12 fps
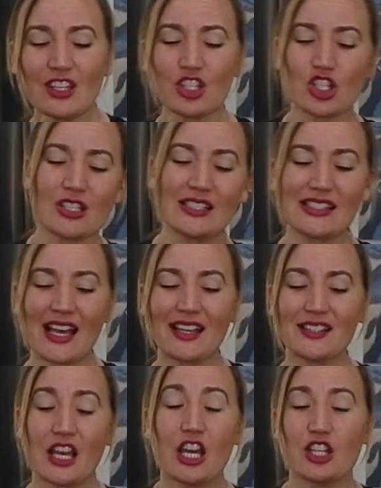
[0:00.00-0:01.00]
She
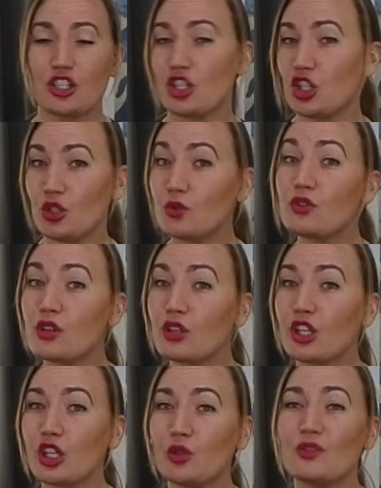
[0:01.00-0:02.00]
says to use the
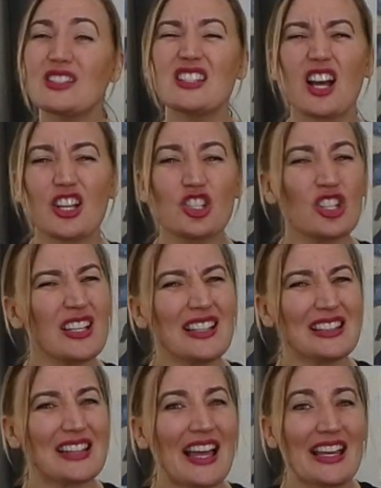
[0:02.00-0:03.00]
cue, touch
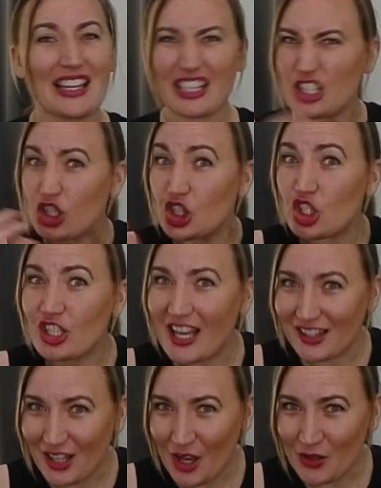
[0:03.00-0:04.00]
it like
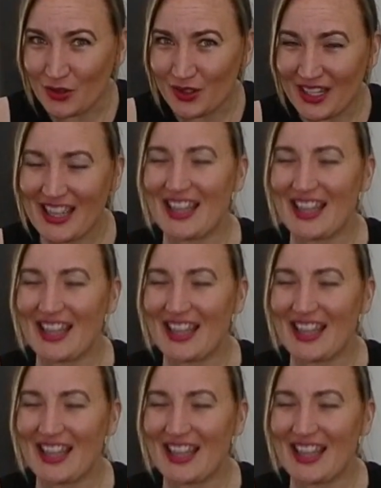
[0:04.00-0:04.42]
jello.